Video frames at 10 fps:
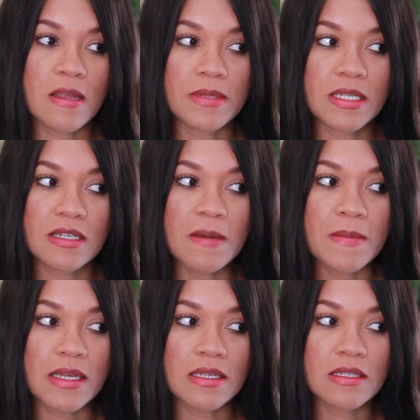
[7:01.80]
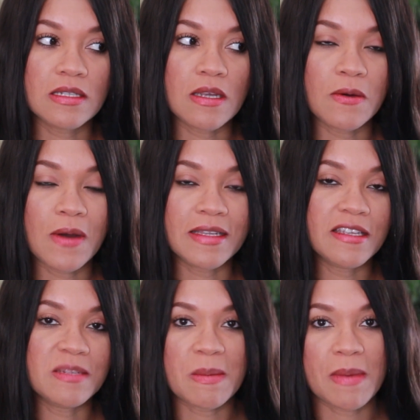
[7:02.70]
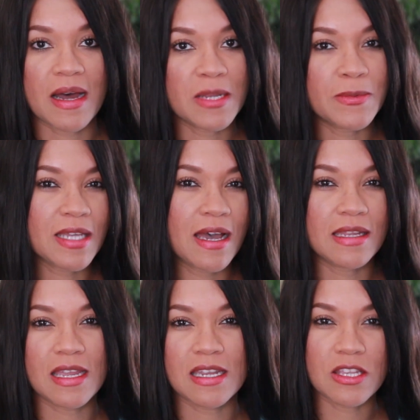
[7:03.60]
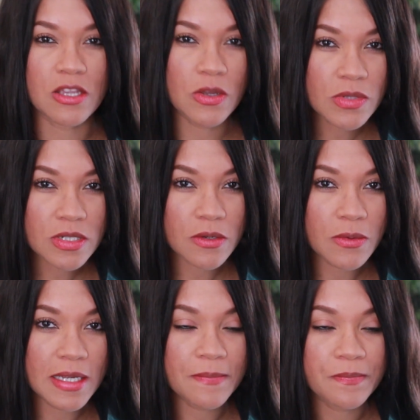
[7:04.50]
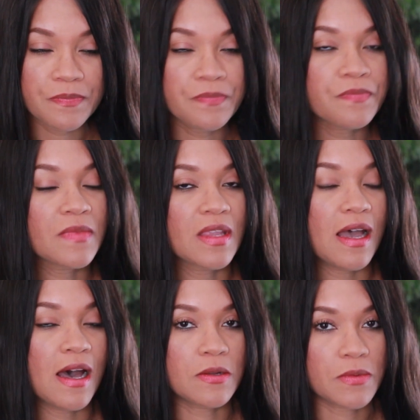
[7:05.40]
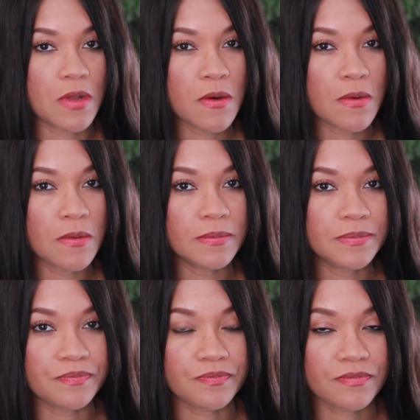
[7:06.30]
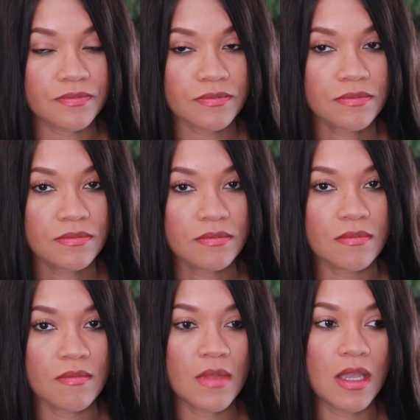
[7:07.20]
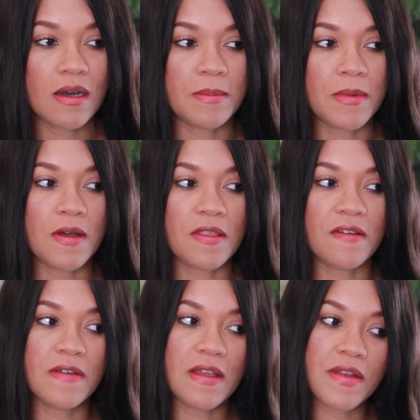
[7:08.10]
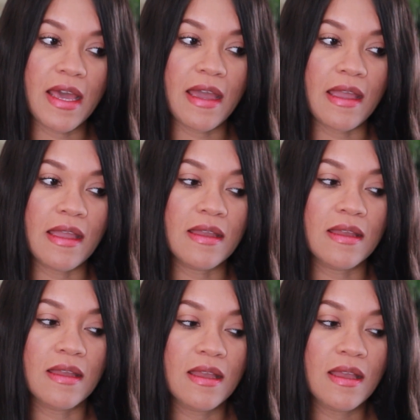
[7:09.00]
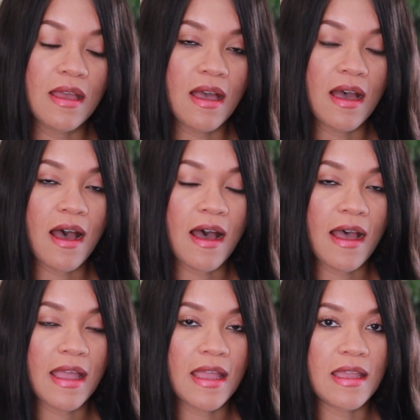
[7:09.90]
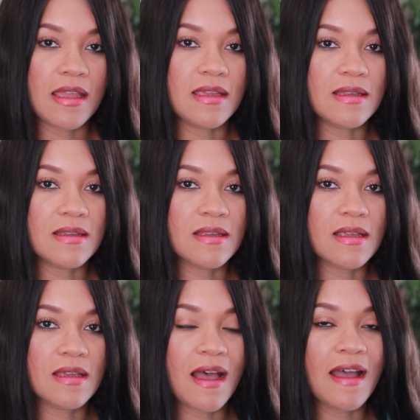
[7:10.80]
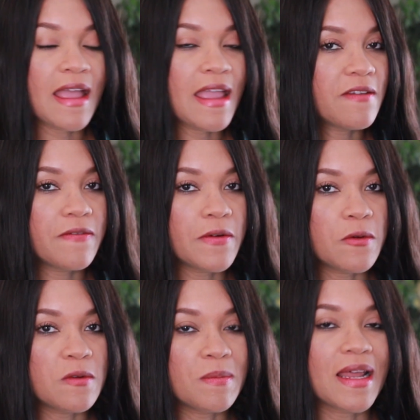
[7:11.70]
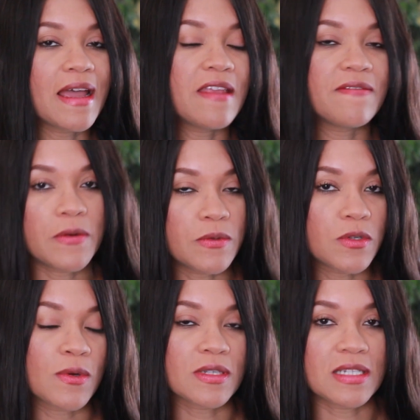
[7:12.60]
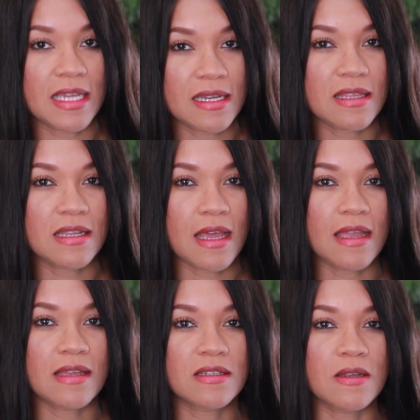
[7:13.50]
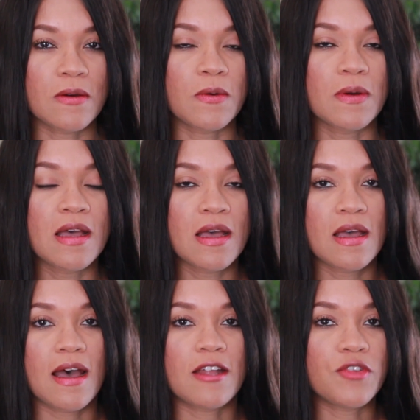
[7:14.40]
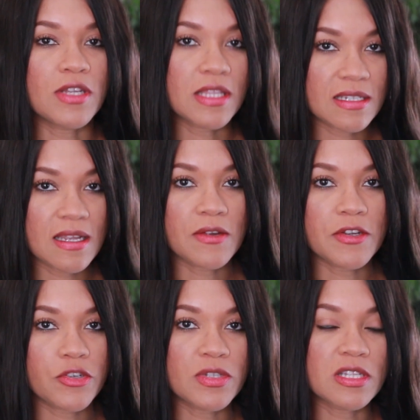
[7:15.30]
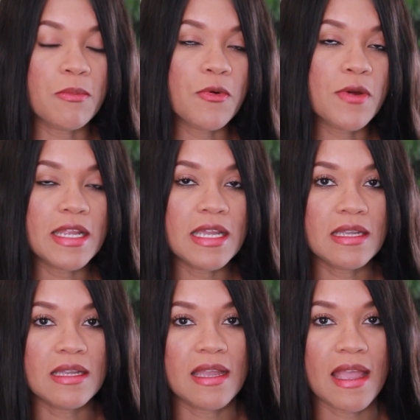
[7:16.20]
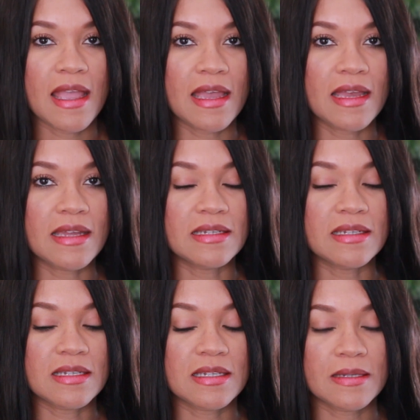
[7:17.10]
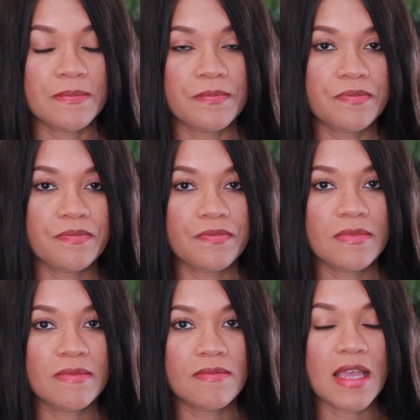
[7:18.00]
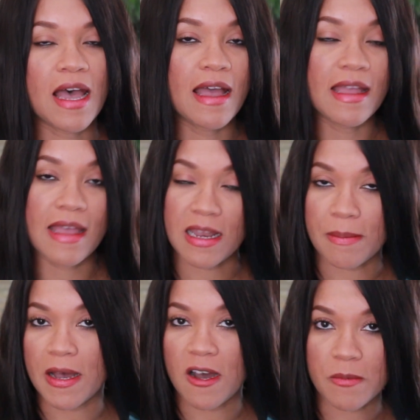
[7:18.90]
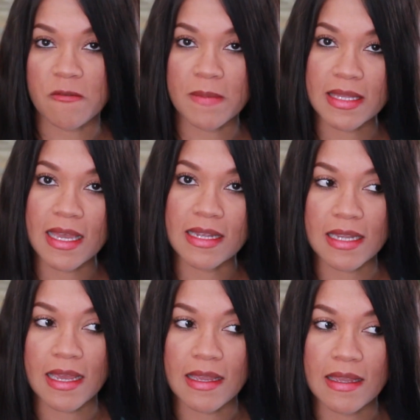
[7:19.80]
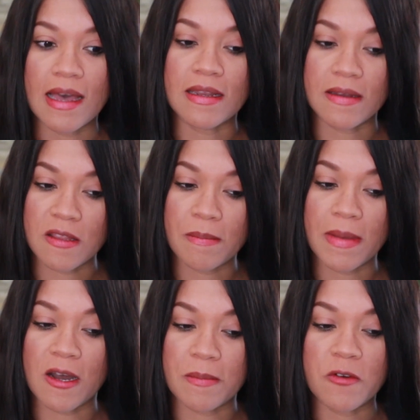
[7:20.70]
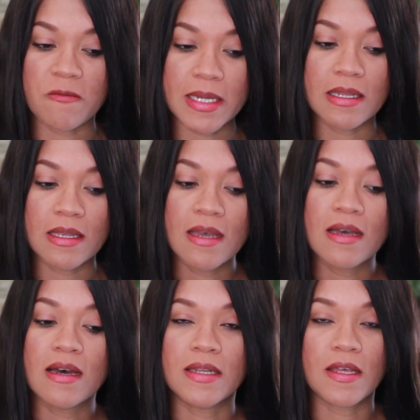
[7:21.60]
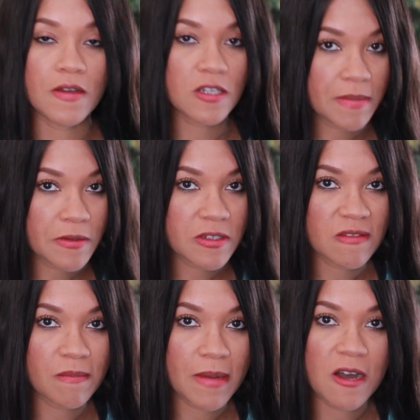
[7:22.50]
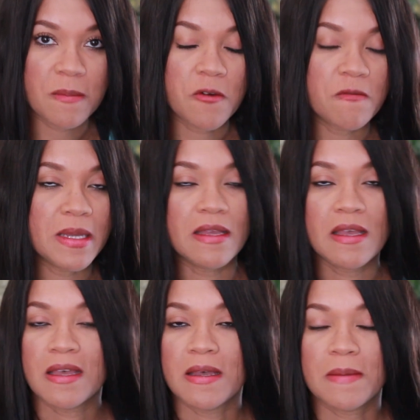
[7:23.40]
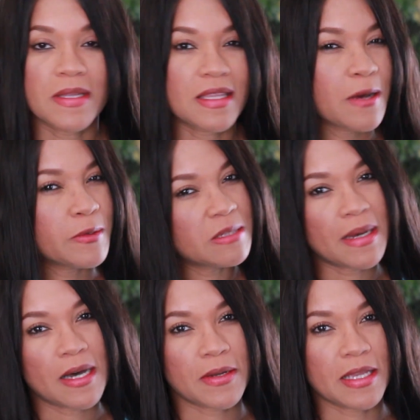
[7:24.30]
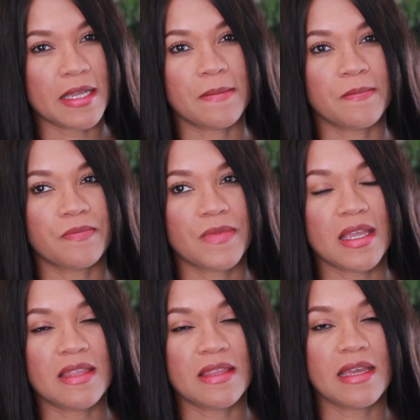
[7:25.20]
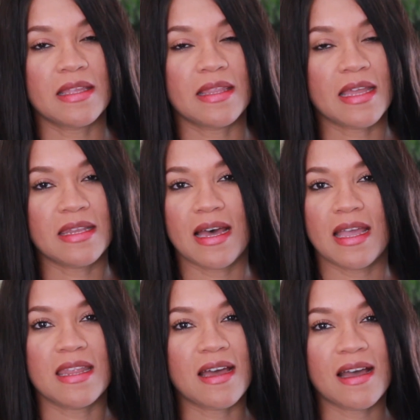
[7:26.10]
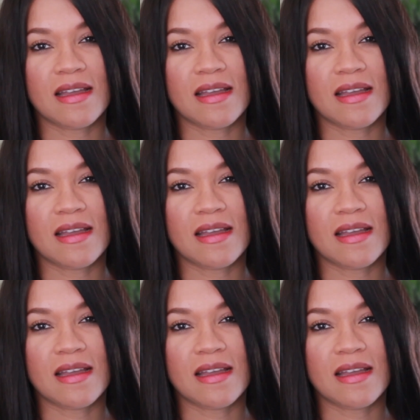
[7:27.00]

an empty stomach. So I guess my body was kind of getting used to it. I don't know. On the 5th day, I ate food, but I ate food towards the end of the day. So I drank the celery juice in the morning, and I had a bowel movement that day. I had another bowel movement, another explosive bowel movement, but that was about it. And then that night